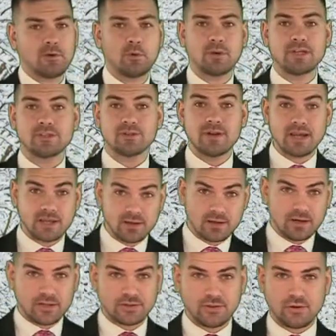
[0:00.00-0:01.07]
Nor'easter Nick. You can
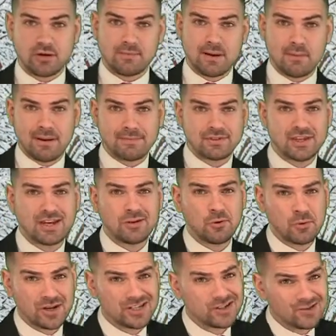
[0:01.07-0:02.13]
also go to my website,
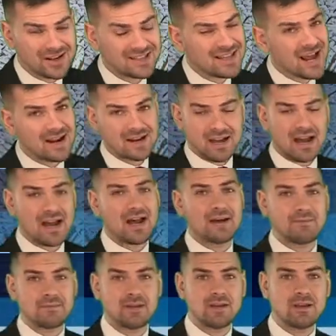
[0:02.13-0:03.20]

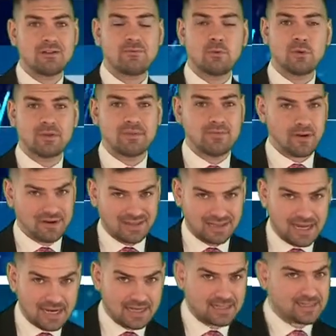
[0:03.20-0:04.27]
nor'easternick.com for the very
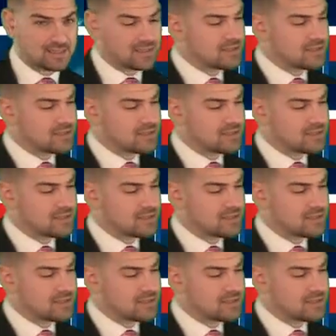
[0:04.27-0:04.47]
latest.